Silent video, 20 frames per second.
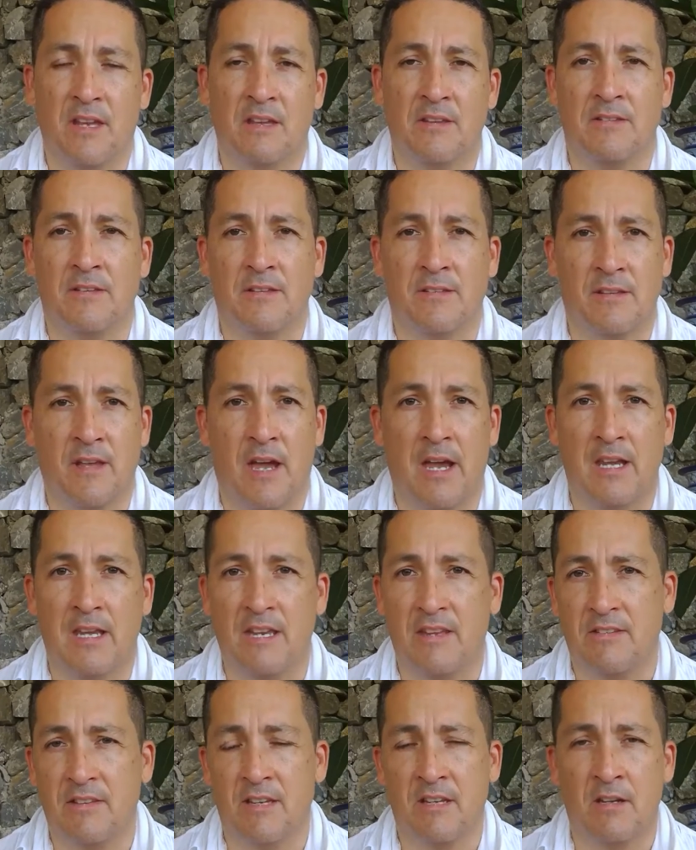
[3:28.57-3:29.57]
in
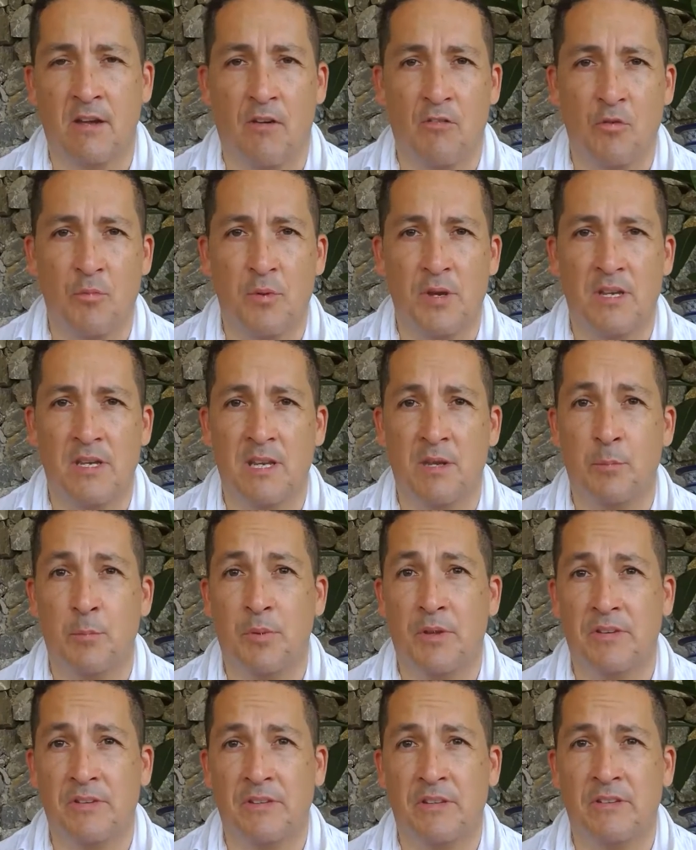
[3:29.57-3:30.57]
societies, in government, in
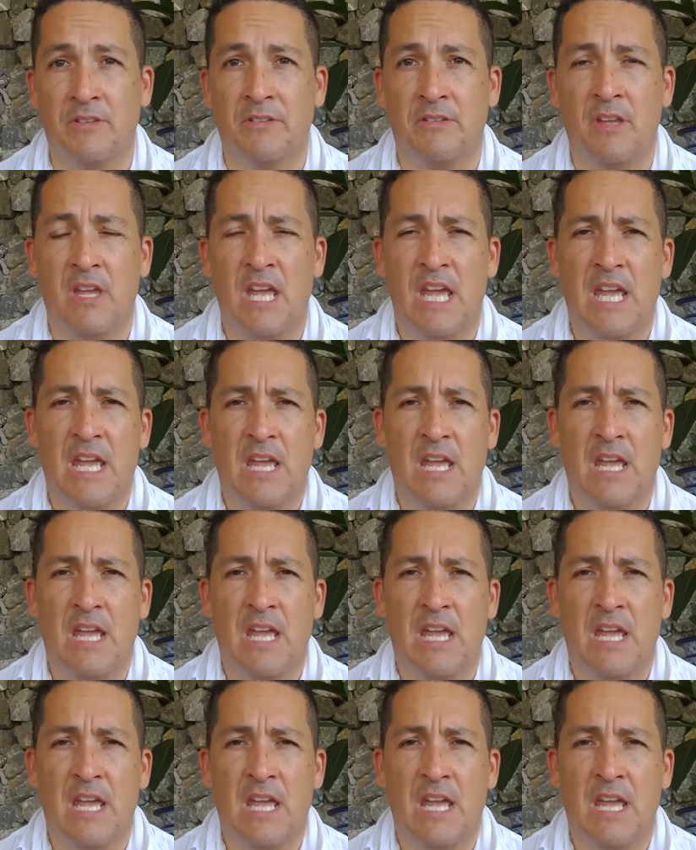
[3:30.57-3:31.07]
business.